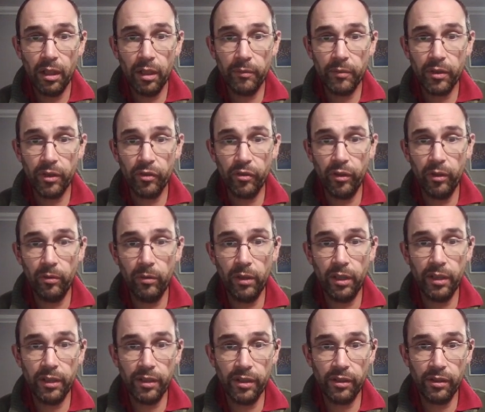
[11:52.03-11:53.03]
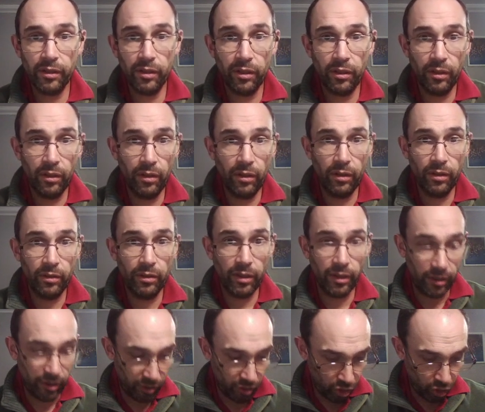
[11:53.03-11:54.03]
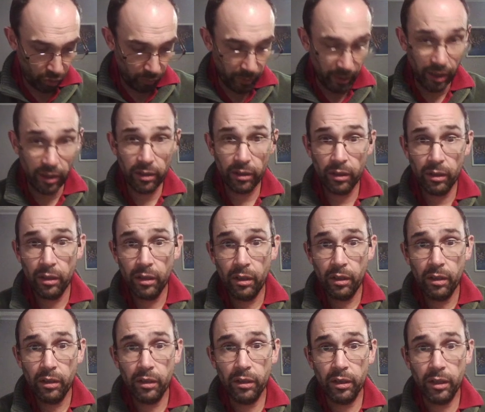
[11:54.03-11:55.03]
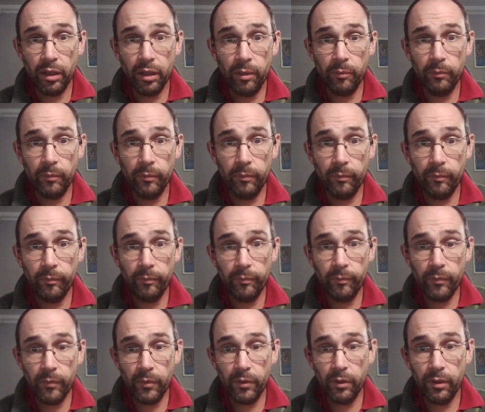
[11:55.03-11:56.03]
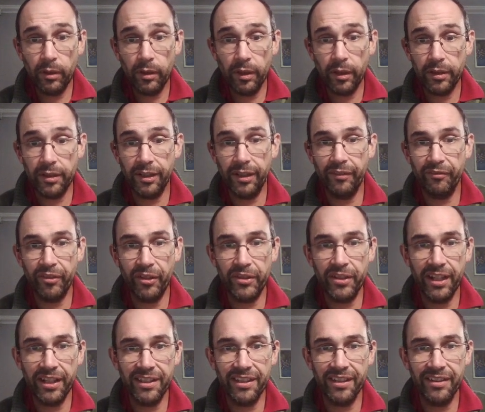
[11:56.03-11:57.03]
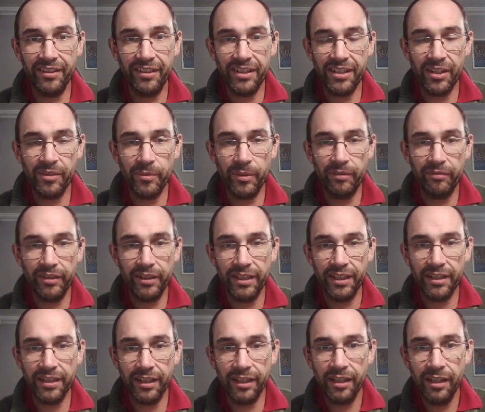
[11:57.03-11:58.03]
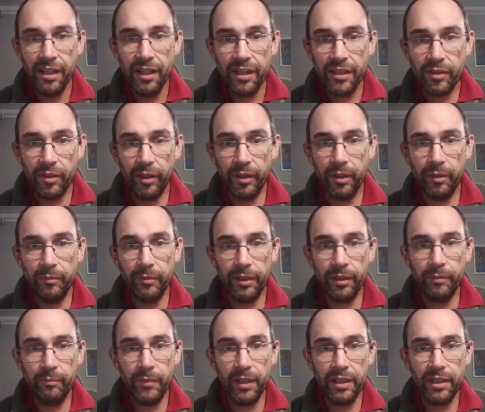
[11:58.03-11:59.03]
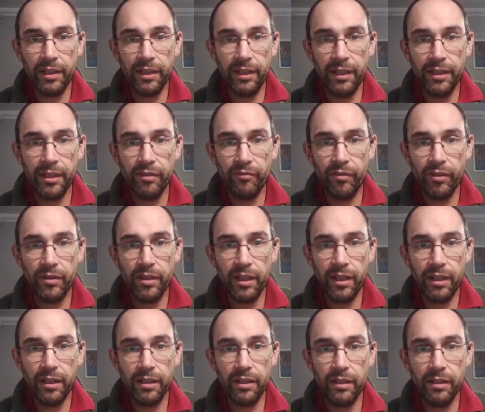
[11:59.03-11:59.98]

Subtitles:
So Troll is stupid. That rotates the dice as well. Fantastic. So actually, let's rotate